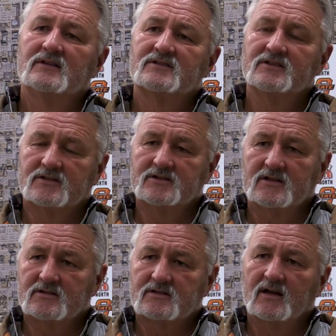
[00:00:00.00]
Since it's
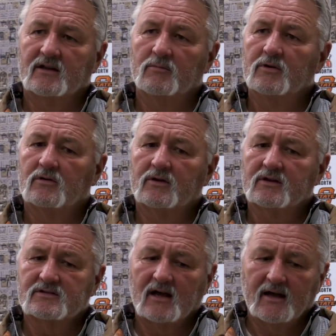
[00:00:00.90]
inside the
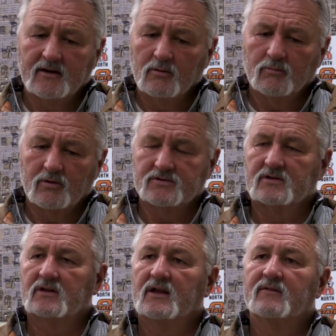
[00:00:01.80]
buildings, I don't
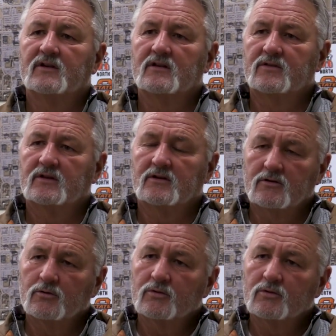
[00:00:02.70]
personally have anything to do